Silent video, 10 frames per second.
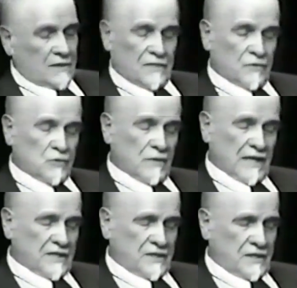
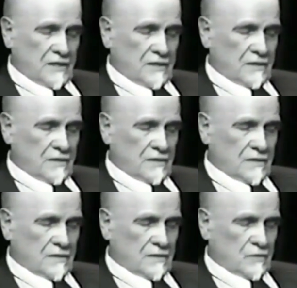individuality
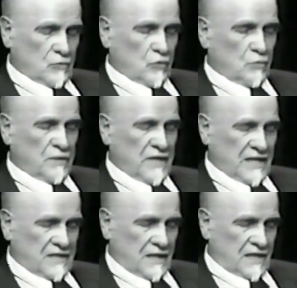could be
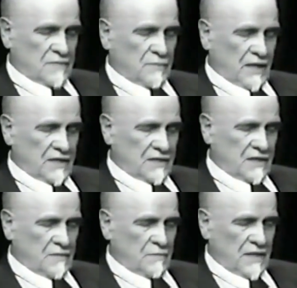
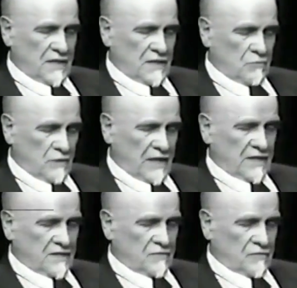expressed in many
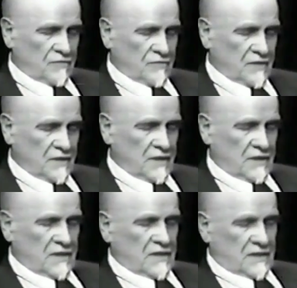ways of
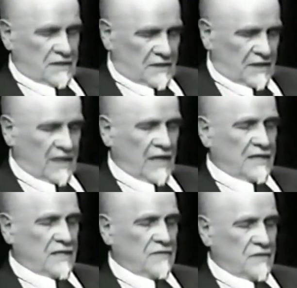
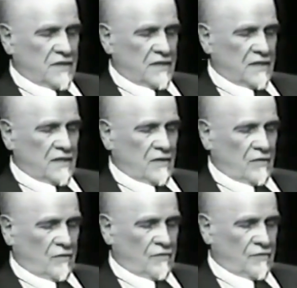creativity,
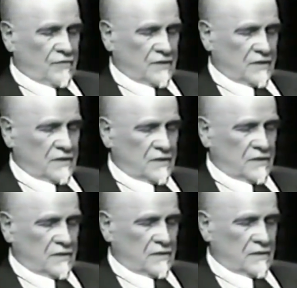of
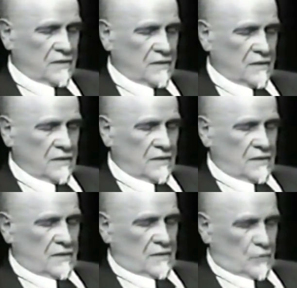
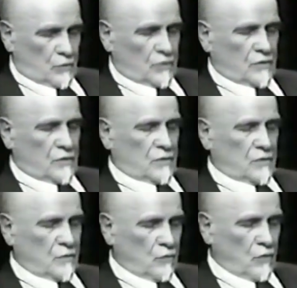good
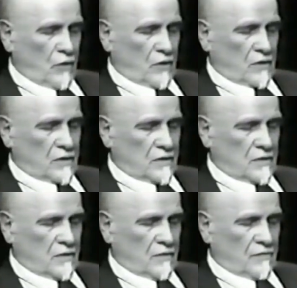
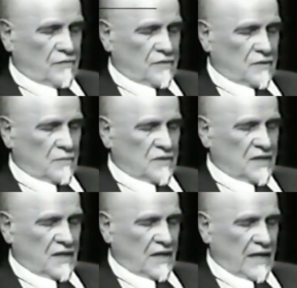work, of
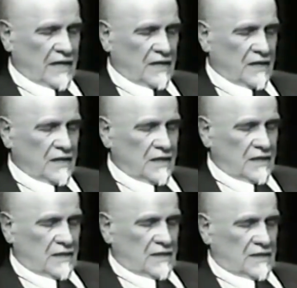something like
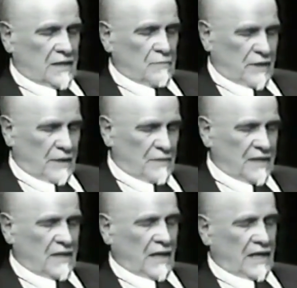
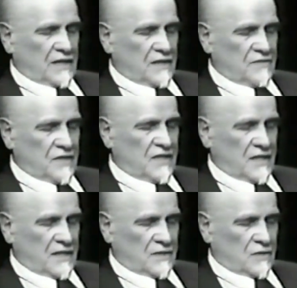temperamental
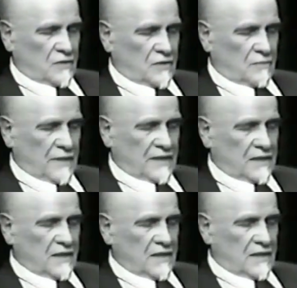activity and so on, but